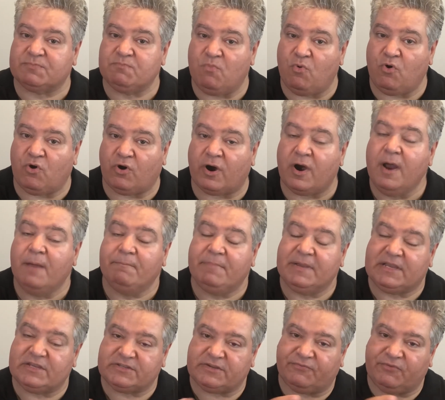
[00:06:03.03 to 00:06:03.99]
more,
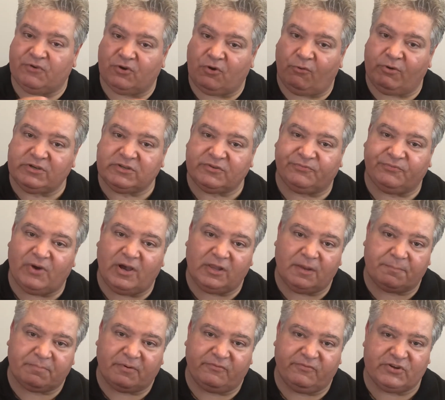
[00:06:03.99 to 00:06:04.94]
because if you're going to file a
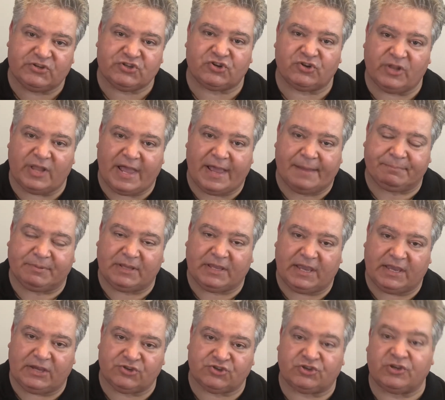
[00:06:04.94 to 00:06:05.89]
provisional
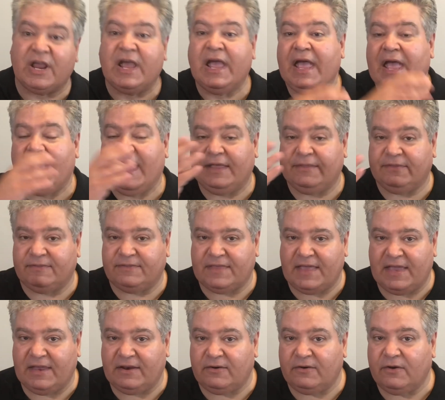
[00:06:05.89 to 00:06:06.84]
application and
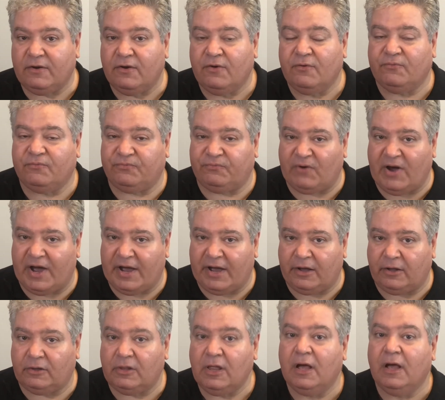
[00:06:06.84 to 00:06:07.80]
then
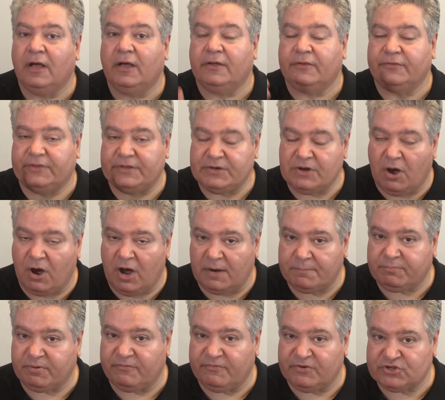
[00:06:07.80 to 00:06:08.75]
file the
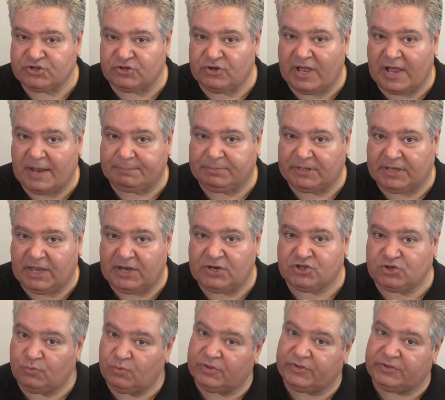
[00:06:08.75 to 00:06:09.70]
non-provisional
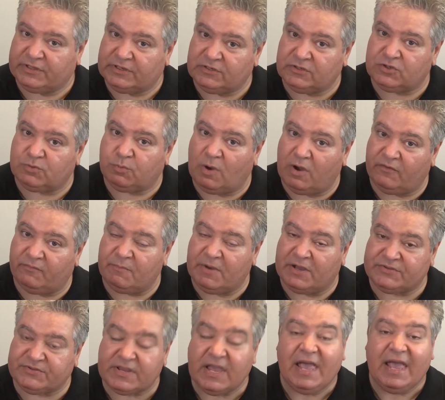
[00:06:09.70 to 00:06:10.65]
application within 12
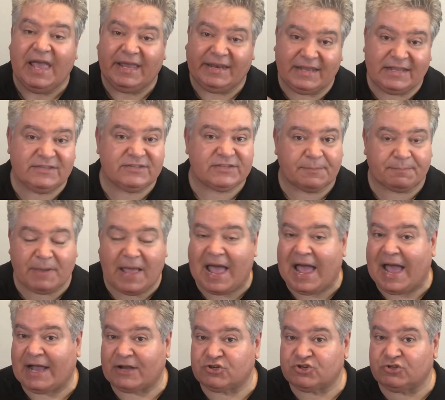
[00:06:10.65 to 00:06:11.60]
months, it ends up
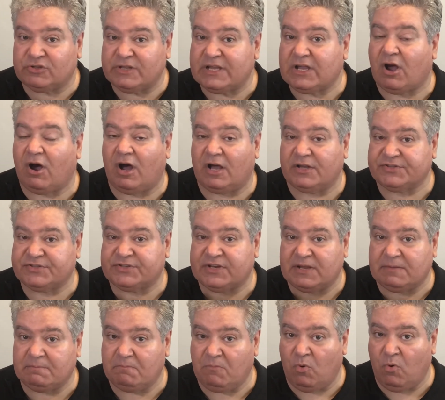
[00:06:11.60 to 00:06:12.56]
actually
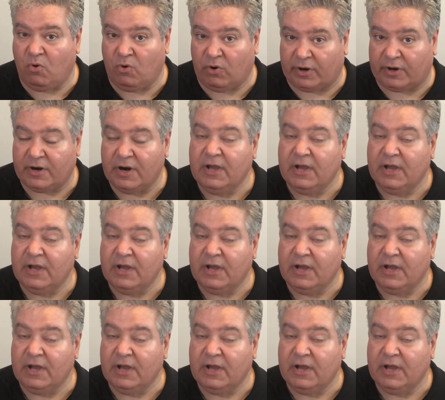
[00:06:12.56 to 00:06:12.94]
costing more.